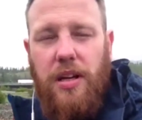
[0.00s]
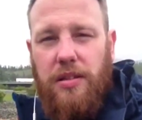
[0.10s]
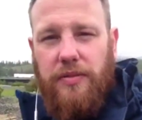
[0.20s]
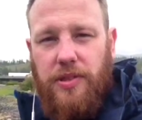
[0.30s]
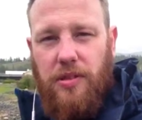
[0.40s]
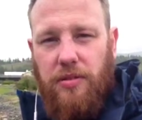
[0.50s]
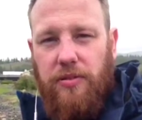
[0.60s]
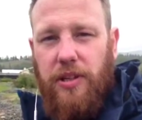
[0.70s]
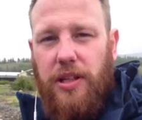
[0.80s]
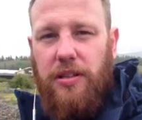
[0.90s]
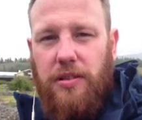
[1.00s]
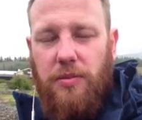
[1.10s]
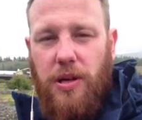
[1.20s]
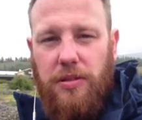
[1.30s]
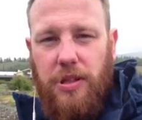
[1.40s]
photography and the
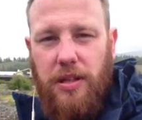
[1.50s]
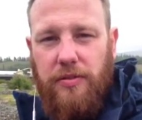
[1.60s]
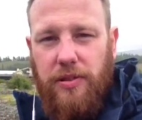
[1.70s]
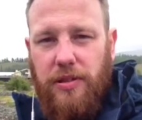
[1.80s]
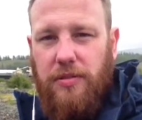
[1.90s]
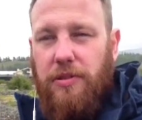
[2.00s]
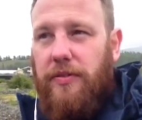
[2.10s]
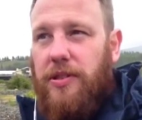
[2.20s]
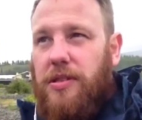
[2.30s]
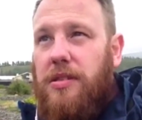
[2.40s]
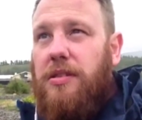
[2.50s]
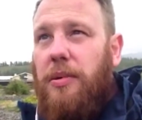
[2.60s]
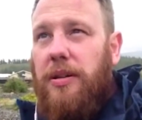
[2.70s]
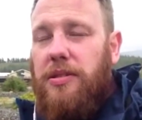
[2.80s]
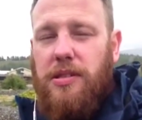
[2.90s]
wildlife and the rivers and the
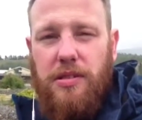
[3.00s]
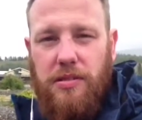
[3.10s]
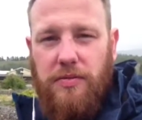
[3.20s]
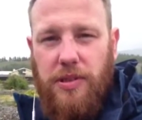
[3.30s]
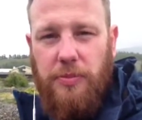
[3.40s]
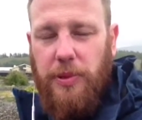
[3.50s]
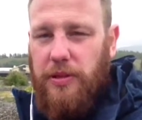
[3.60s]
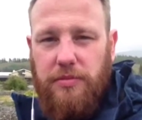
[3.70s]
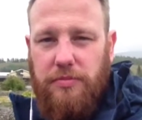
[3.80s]
mountains have just been